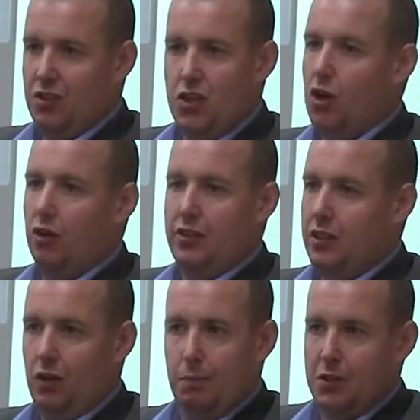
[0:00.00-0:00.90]

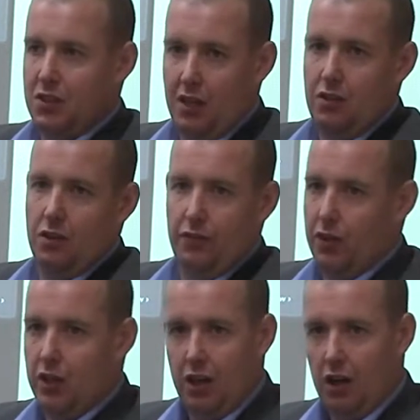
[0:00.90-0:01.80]
90-odd% of
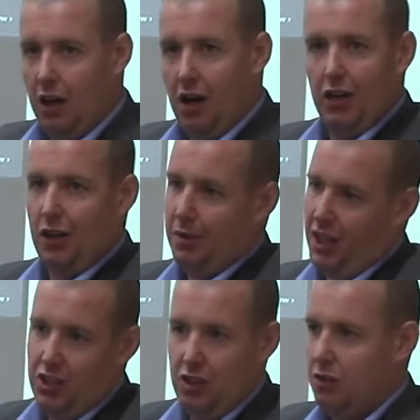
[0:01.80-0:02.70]
the
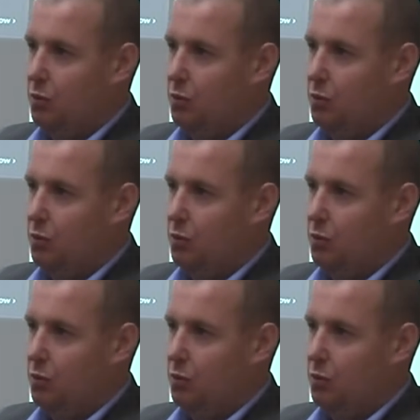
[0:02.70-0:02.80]
accommodation is